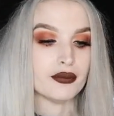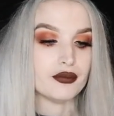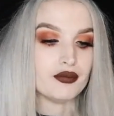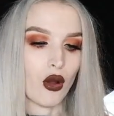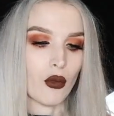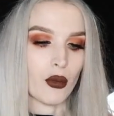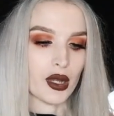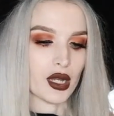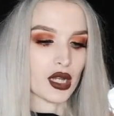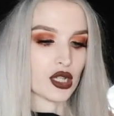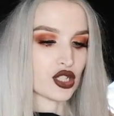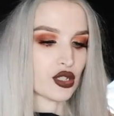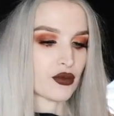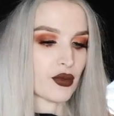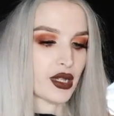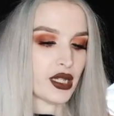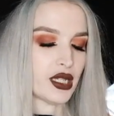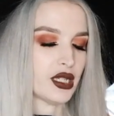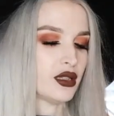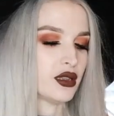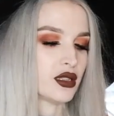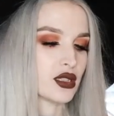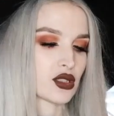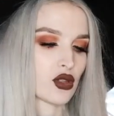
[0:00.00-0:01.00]
Oh my gosh, I might
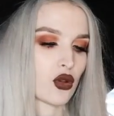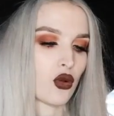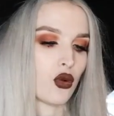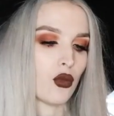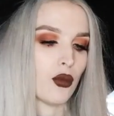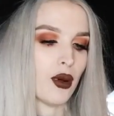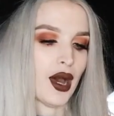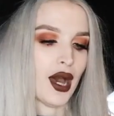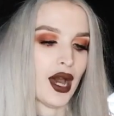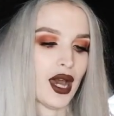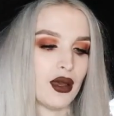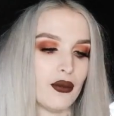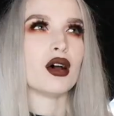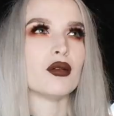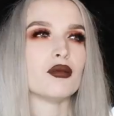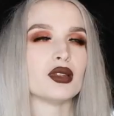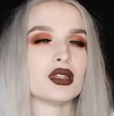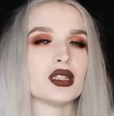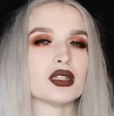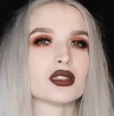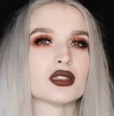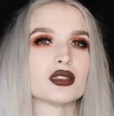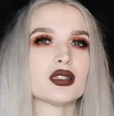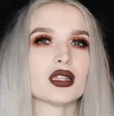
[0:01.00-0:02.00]
eat this whole pie. But
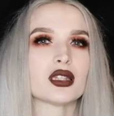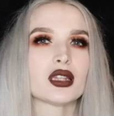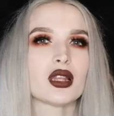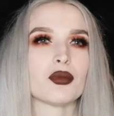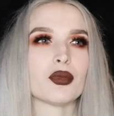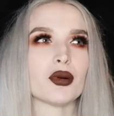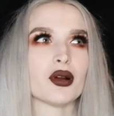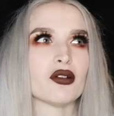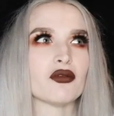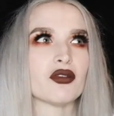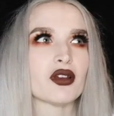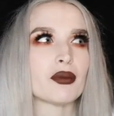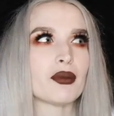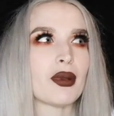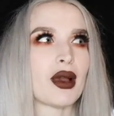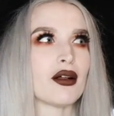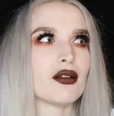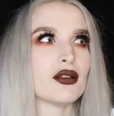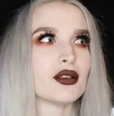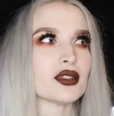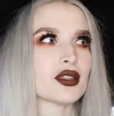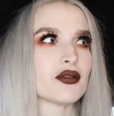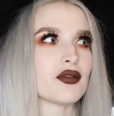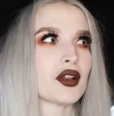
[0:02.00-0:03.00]
this is like the perfect
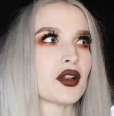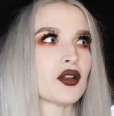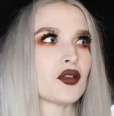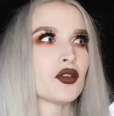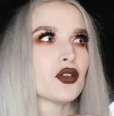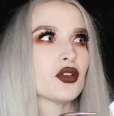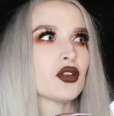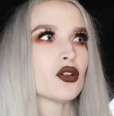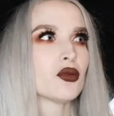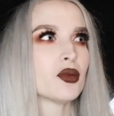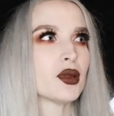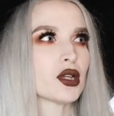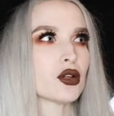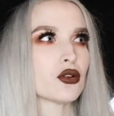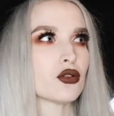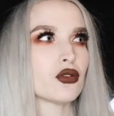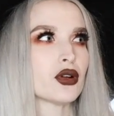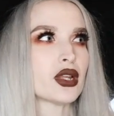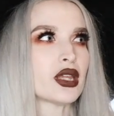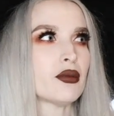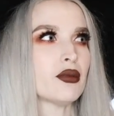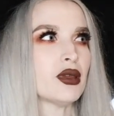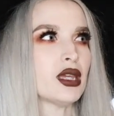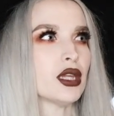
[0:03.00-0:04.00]
balance of like a little bit
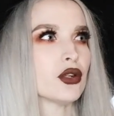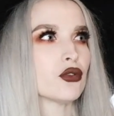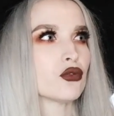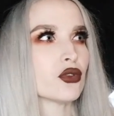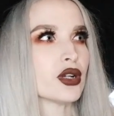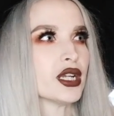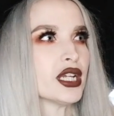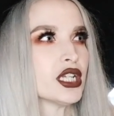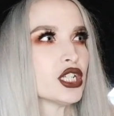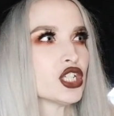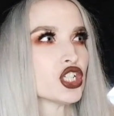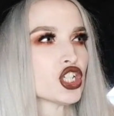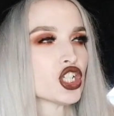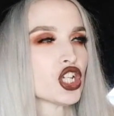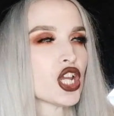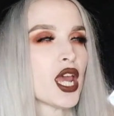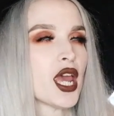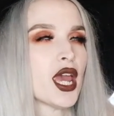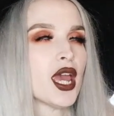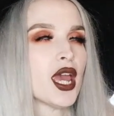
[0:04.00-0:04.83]
creamy and rich